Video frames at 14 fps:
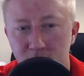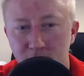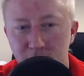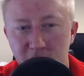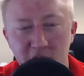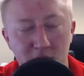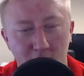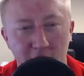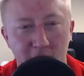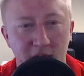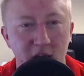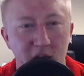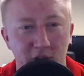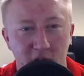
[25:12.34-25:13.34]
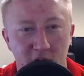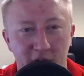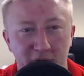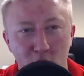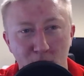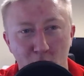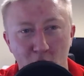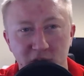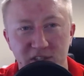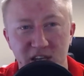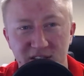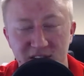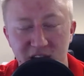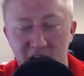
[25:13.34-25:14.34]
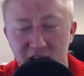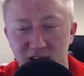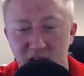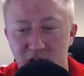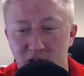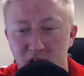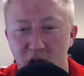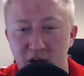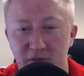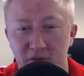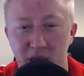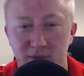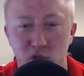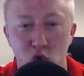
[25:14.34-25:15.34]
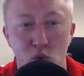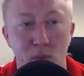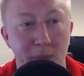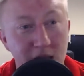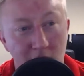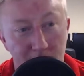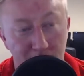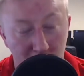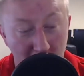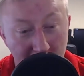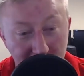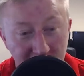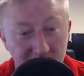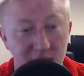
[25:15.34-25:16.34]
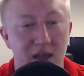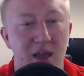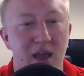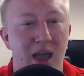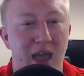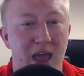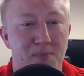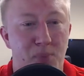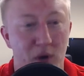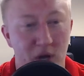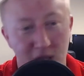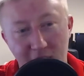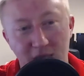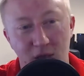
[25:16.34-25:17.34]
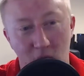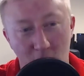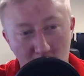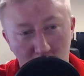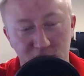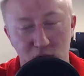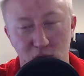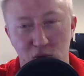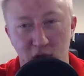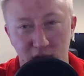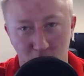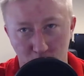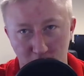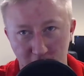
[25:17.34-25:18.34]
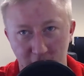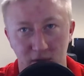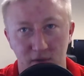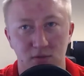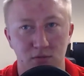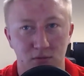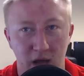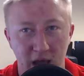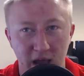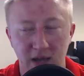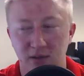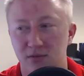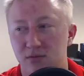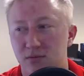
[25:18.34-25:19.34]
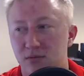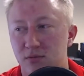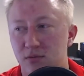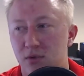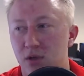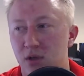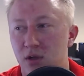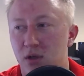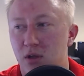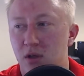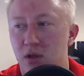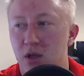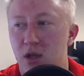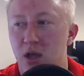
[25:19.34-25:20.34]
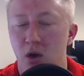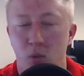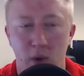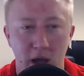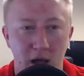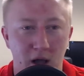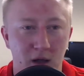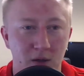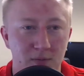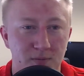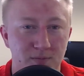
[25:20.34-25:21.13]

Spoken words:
Either way, there are 4.6 seconds on the clock for them to make a play and put it in the hole to get the win, right? Well,